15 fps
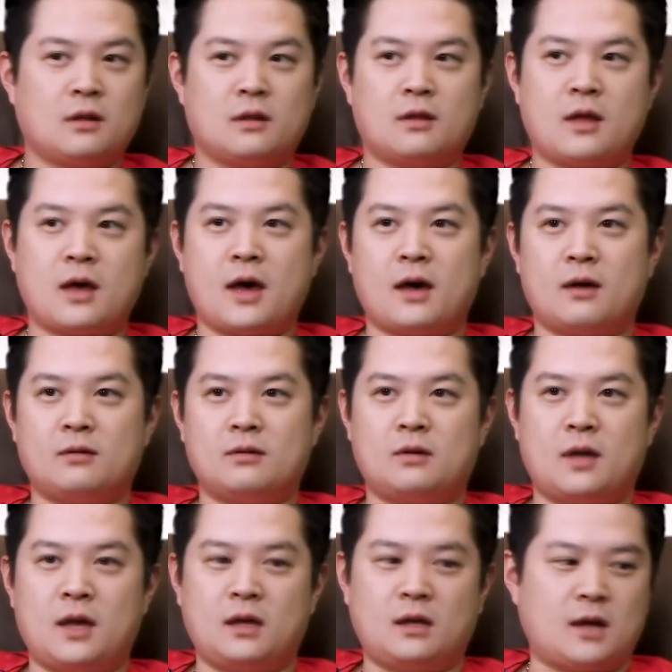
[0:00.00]
That
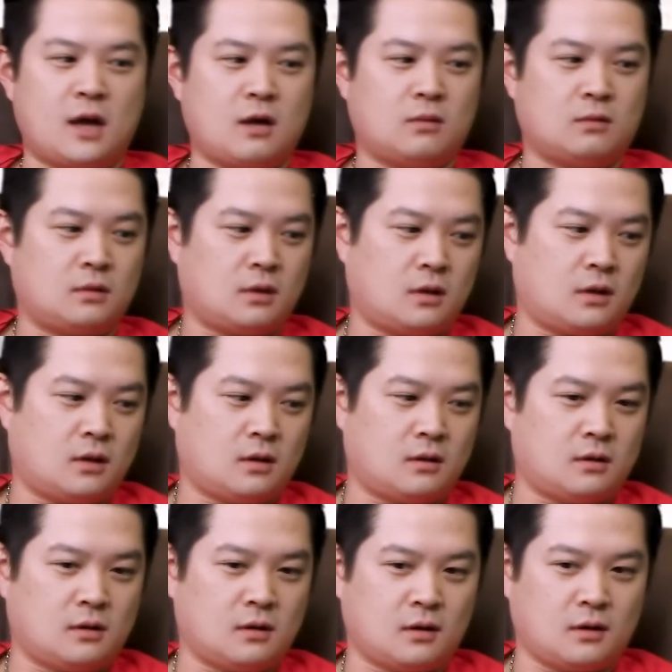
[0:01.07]
hanging out
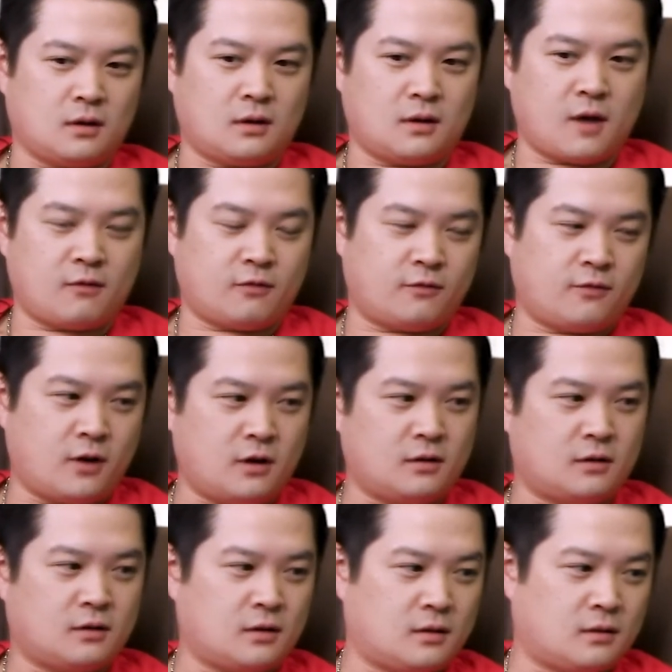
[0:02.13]
and having
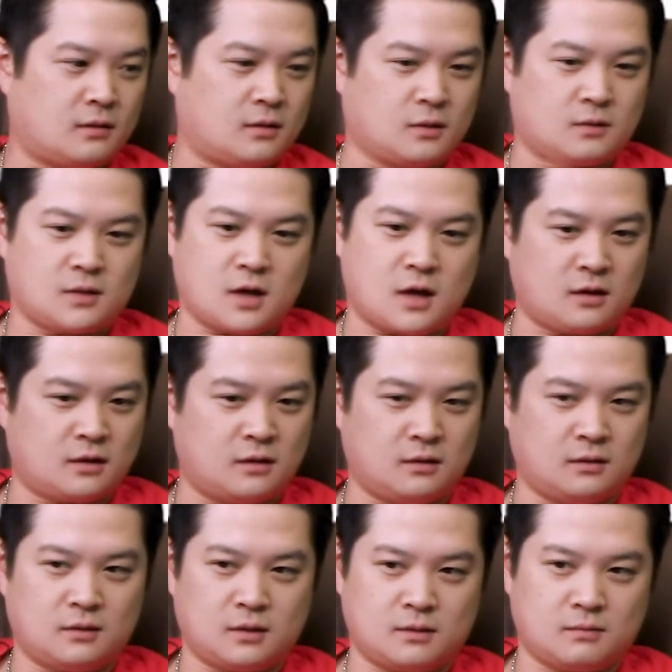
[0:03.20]
fun, and then
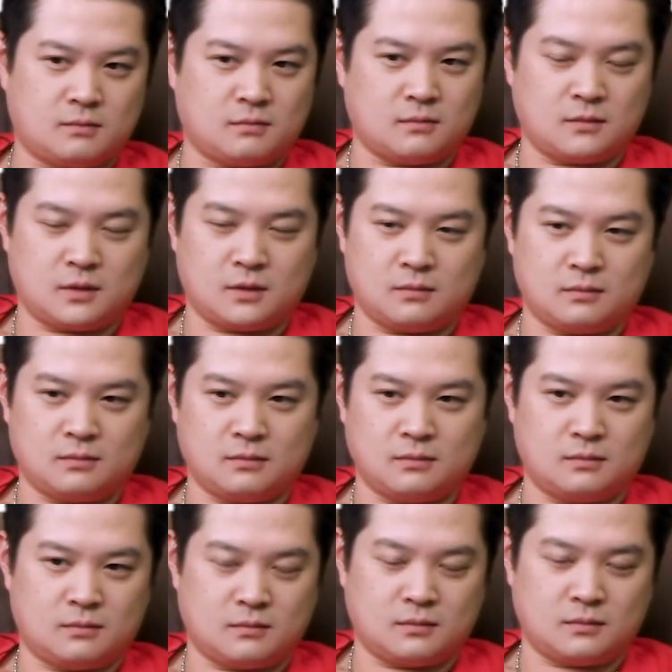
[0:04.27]
talking
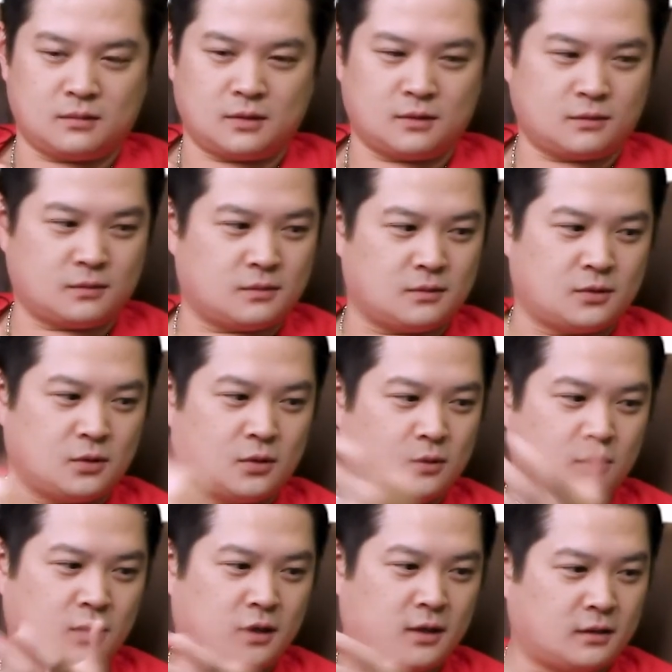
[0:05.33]
and doing
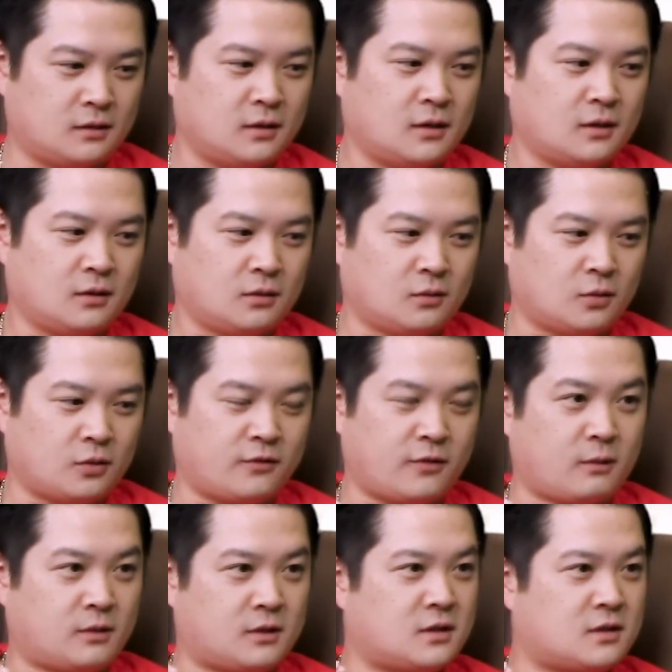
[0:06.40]
what
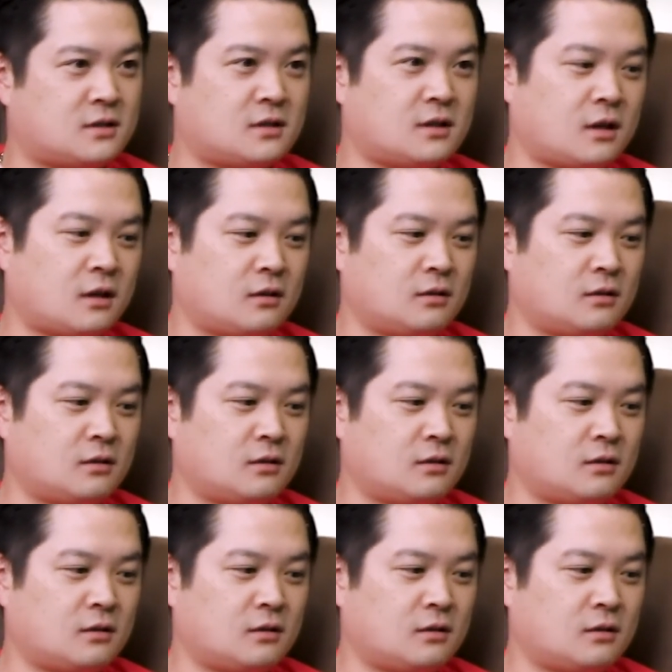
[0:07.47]
family does together.